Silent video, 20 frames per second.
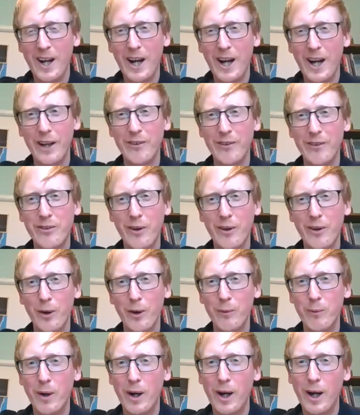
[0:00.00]
and
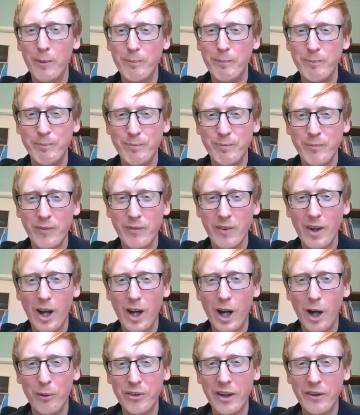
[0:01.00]
so um,
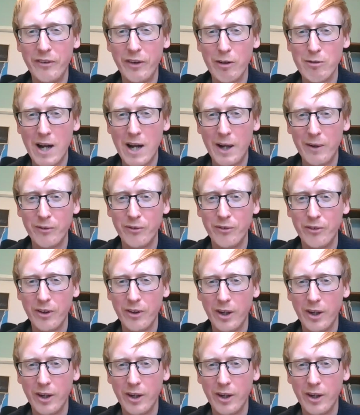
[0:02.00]
I'll send it round